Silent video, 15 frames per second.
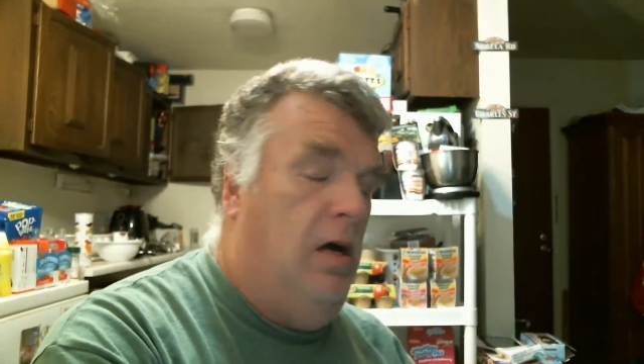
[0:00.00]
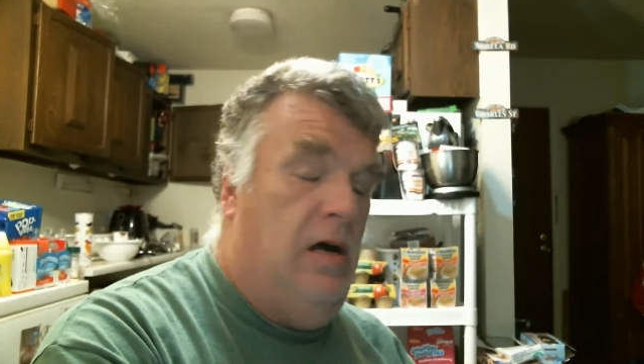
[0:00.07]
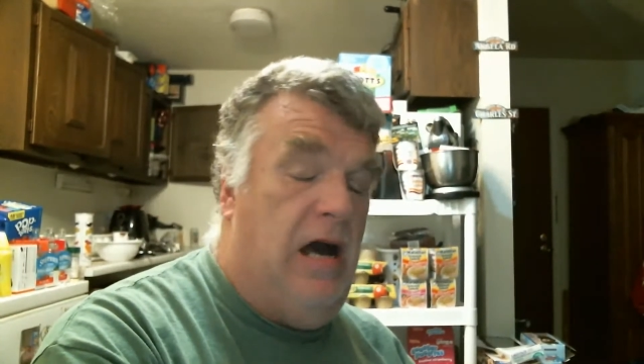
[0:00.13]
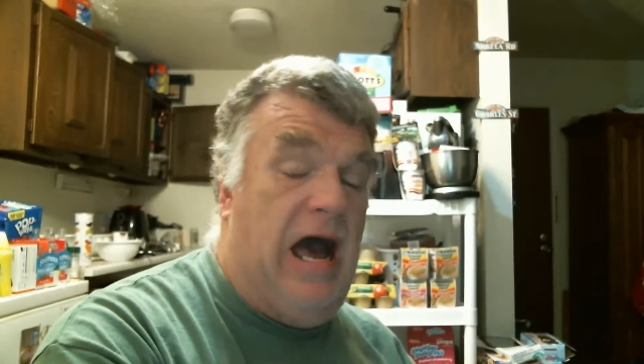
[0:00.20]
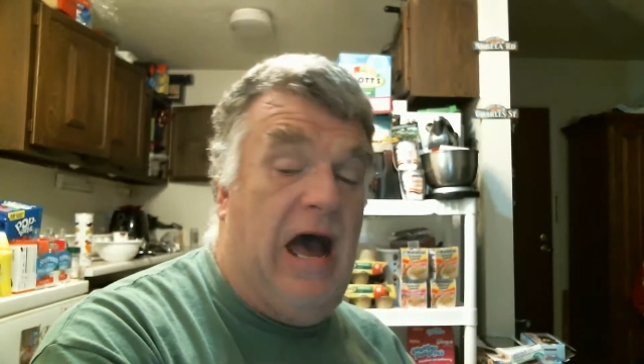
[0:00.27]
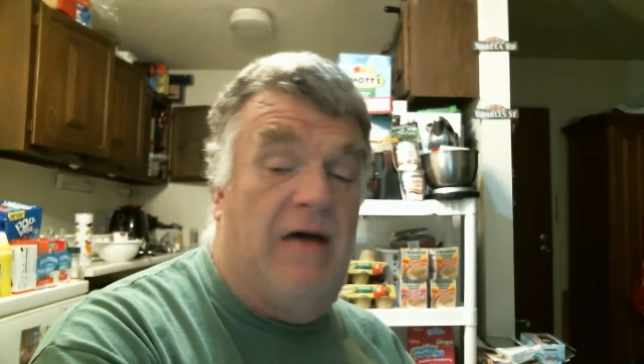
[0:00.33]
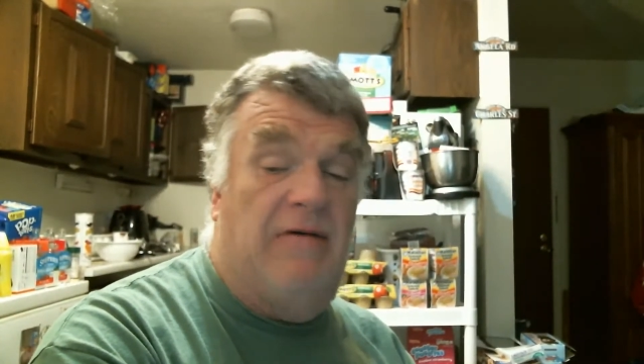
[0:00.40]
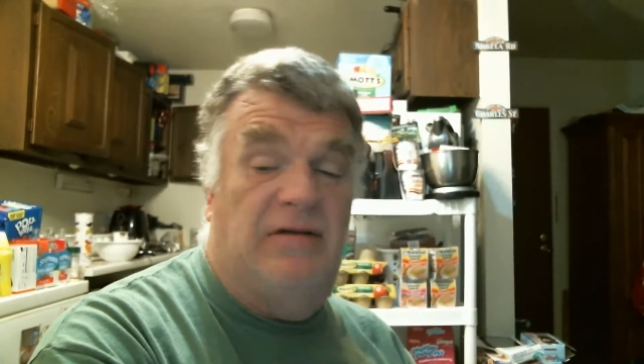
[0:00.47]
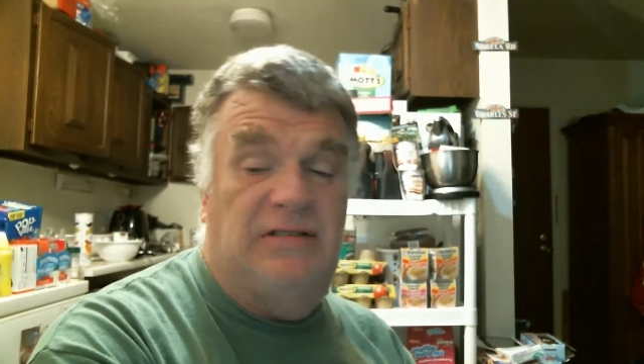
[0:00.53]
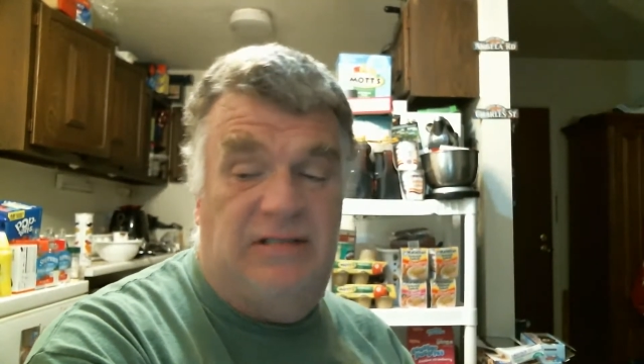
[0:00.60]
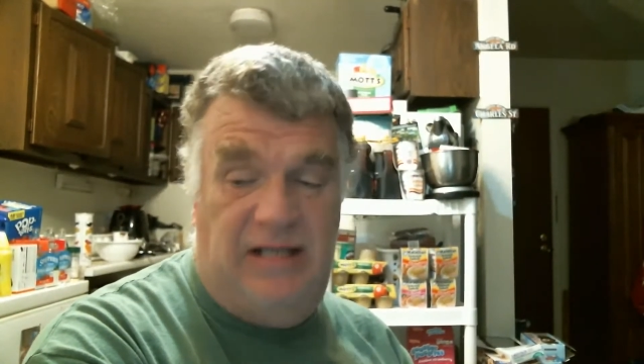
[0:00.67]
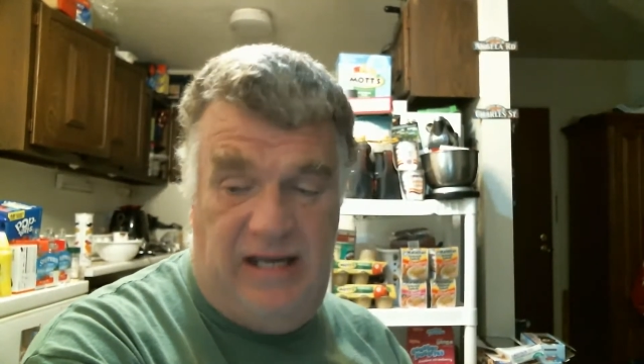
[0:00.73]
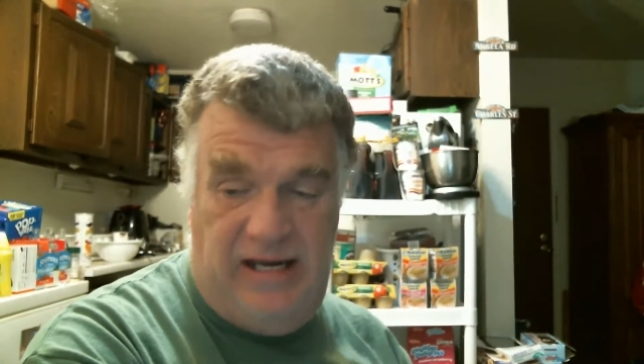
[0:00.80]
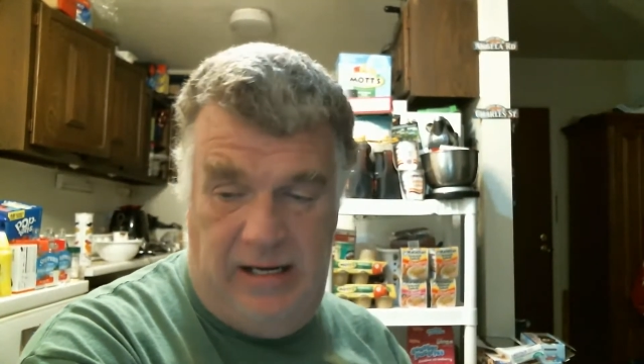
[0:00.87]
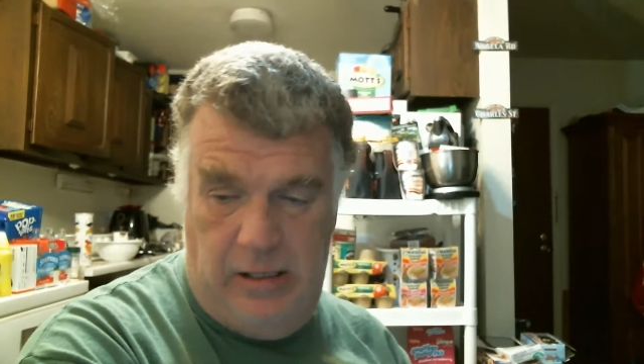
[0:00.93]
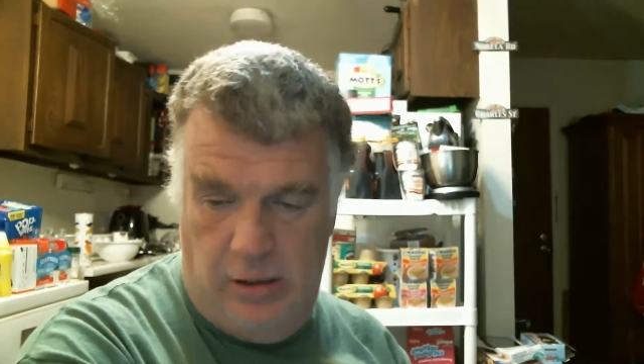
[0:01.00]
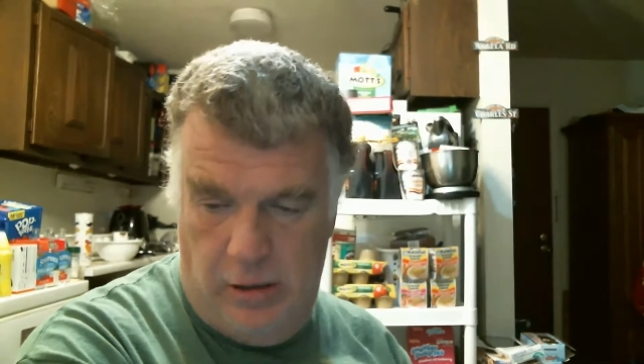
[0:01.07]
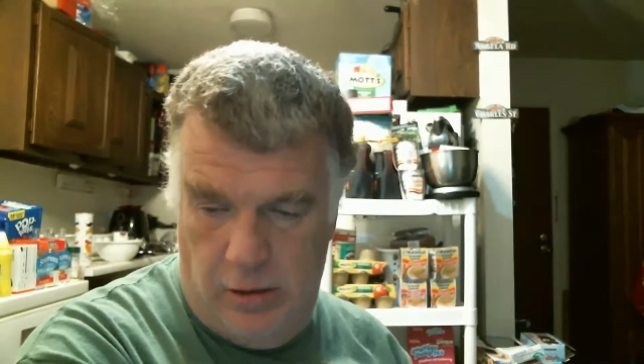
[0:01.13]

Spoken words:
obviously,